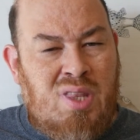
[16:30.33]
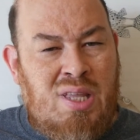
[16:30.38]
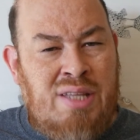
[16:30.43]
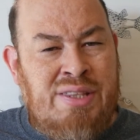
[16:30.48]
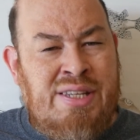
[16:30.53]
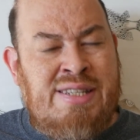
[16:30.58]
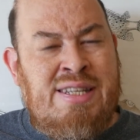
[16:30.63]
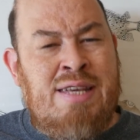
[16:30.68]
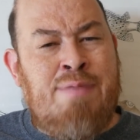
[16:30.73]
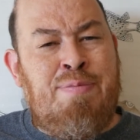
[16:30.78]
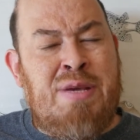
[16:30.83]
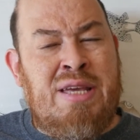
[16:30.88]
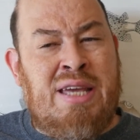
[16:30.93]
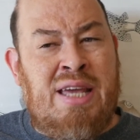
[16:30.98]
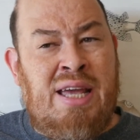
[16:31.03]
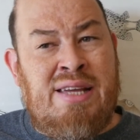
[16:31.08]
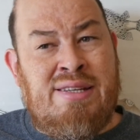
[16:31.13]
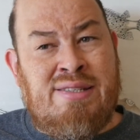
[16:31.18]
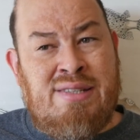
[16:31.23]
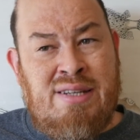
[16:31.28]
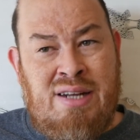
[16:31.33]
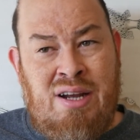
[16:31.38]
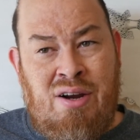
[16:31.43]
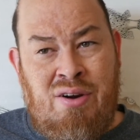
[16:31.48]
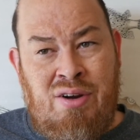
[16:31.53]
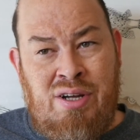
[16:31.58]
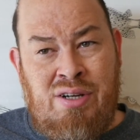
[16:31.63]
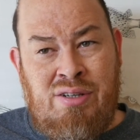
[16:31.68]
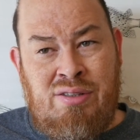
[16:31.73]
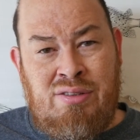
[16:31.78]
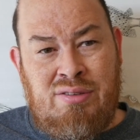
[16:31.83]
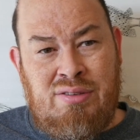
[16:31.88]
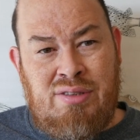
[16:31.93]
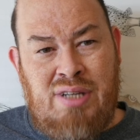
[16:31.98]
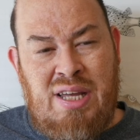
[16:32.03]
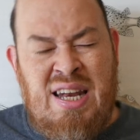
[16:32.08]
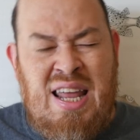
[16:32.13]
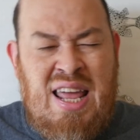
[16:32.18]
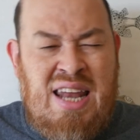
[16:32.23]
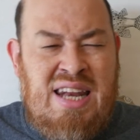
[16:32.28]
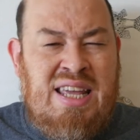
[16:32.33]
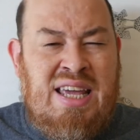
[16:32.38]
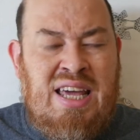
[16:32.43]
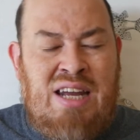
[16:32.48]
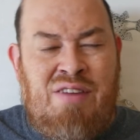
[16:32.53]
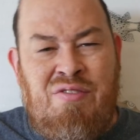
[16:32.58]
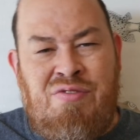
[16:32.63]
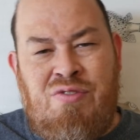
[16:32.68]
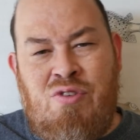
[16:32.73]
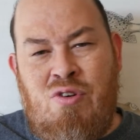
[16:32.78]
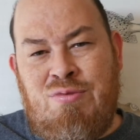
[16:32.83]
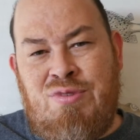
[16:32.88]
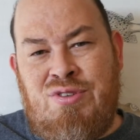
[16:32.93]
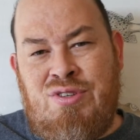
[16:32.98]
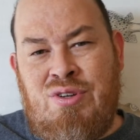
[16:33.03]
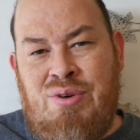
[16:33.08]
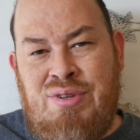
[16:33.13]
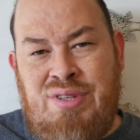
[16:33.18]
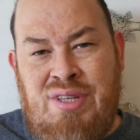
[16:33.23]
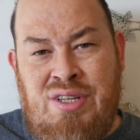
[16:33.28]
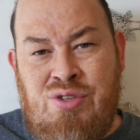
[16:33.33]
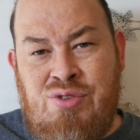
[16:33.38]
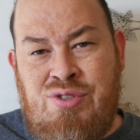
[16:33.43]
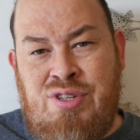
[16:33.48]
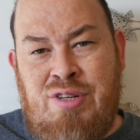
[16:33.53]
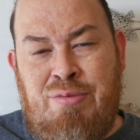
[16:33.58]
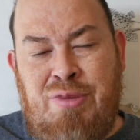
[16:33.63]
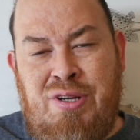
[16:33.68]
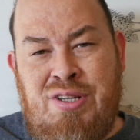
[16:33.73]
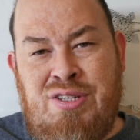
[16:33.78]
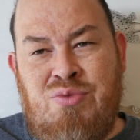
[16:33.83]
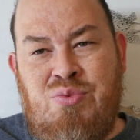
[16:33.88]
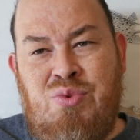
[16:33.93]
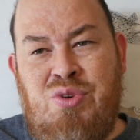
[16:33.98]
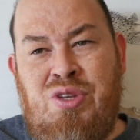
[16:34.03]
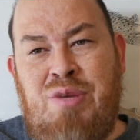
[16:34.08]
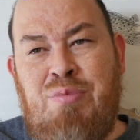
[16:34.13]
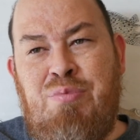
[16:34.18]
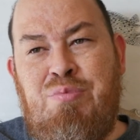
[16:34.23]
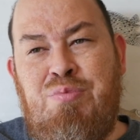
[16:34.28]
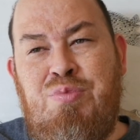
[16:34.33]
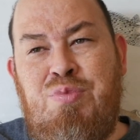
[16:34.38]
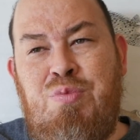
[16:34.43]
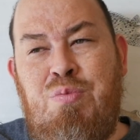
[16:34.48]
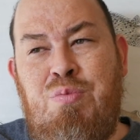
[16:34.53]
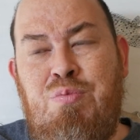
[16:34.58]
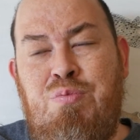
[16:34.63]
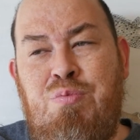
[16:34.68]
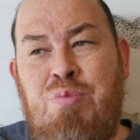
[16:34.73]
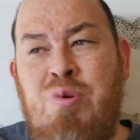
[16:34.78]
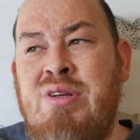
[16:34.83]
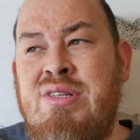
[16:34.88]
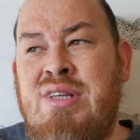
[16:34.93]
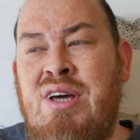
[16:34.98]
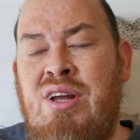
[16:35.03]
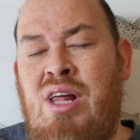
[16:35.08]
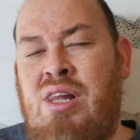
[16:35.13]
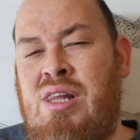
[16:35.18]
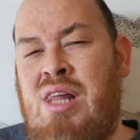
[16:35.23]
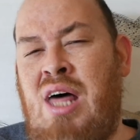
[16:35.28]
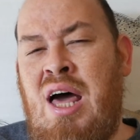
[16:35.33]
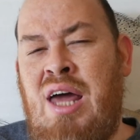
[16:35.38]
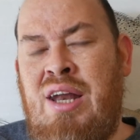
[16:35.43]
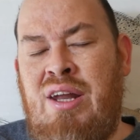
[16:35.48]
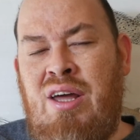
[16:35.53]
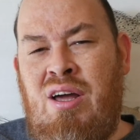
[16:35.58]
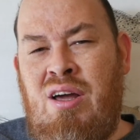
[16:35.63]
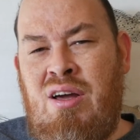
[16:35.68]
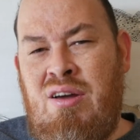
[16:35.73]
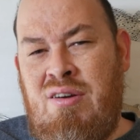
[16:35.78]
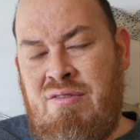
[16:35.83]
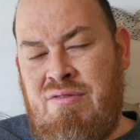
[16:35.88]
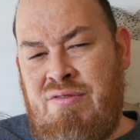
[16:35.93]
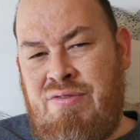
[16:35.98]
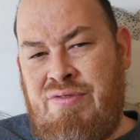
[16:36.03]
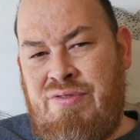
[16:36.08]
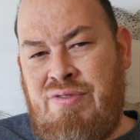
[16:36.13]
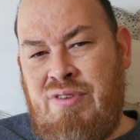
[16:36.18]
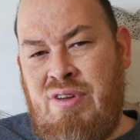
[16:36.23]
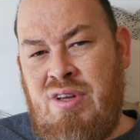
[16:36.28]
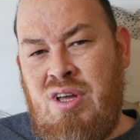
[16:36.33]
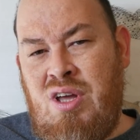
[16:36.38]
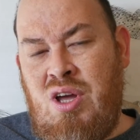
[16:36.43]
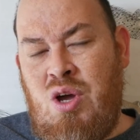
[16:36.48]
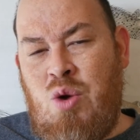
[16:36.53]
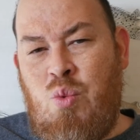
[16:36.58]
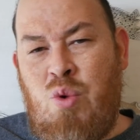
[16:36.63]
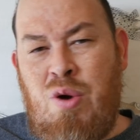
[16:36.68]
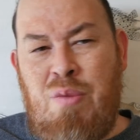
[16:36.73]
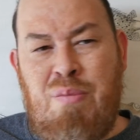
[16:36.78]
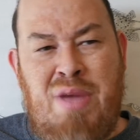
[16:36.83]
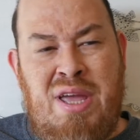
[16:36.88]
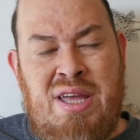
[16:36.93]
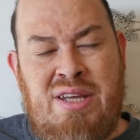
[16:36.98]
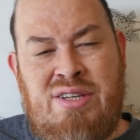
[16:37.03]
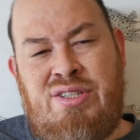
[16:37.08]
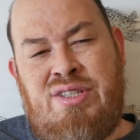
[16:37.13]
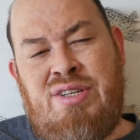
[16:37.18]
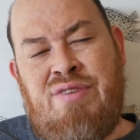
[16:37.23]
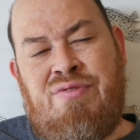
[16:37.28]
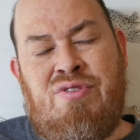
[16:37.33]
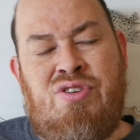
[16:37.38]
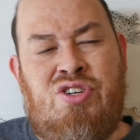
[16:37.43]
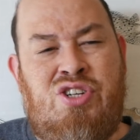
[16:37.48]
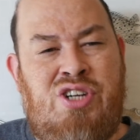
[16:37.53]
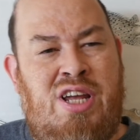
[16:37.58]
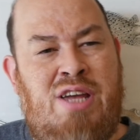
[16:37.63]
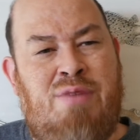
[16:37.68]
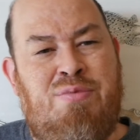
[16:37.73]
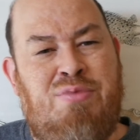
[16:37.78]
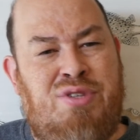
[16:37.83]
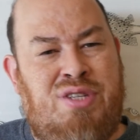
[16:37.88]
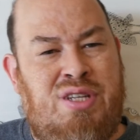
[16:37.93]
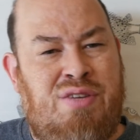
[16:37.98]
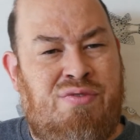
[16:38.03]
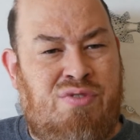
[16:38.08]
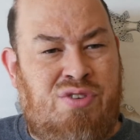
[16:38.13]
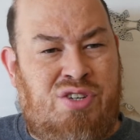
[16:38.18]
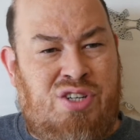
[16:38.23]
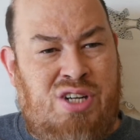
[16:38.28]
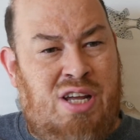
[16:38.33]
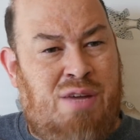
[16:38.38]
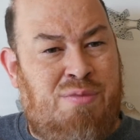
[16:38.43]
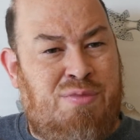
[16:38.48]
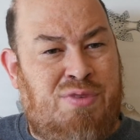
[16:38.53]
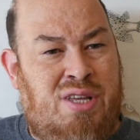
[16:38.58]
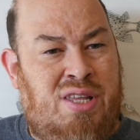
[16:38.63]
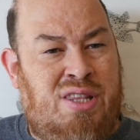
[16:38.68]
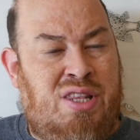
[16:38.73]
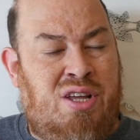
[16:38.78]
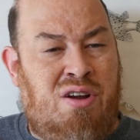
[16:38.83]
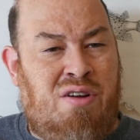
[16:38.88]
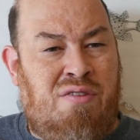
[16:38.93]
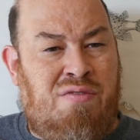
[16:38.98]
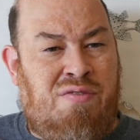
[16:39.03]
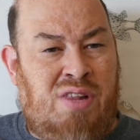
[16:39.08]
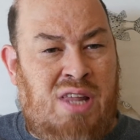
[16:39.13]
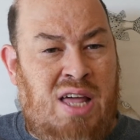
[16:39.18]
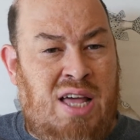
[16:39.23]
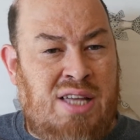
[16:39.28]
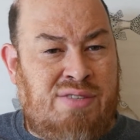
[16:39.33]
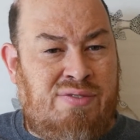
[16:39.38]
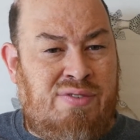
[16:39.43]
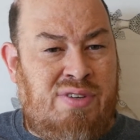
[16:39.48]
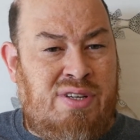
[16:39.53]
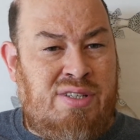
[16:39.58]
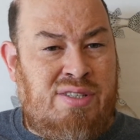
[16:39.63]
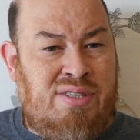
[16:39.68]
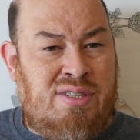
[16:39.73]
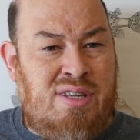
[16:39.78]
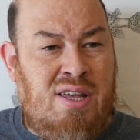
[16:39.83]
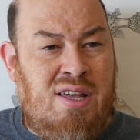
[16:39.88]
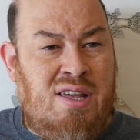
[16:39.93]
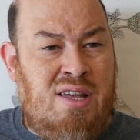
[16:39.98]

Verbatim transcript: The TPK scenario in any kind of forms is always interesting because it really brings out a lot of what makes different GMs different GMs, and their philosophies.